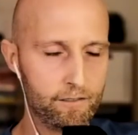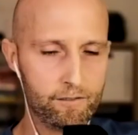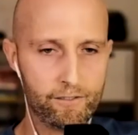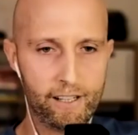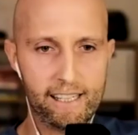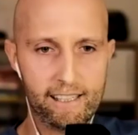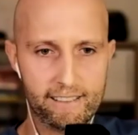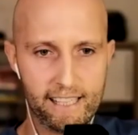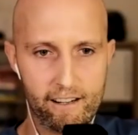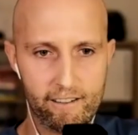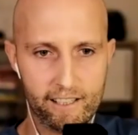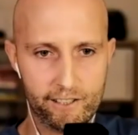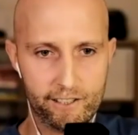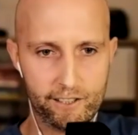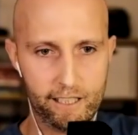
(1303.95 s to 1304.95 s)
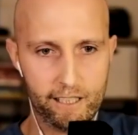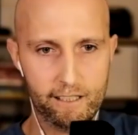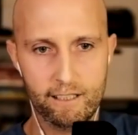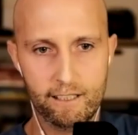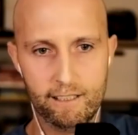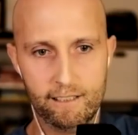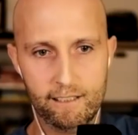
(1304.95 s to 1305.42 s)
friday saturday sunday
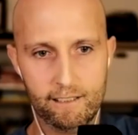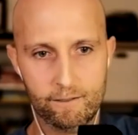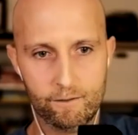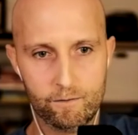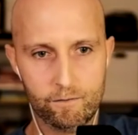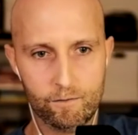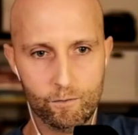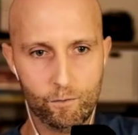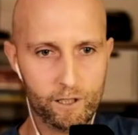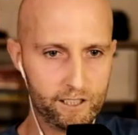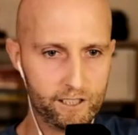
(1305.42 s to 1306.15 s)
which mm.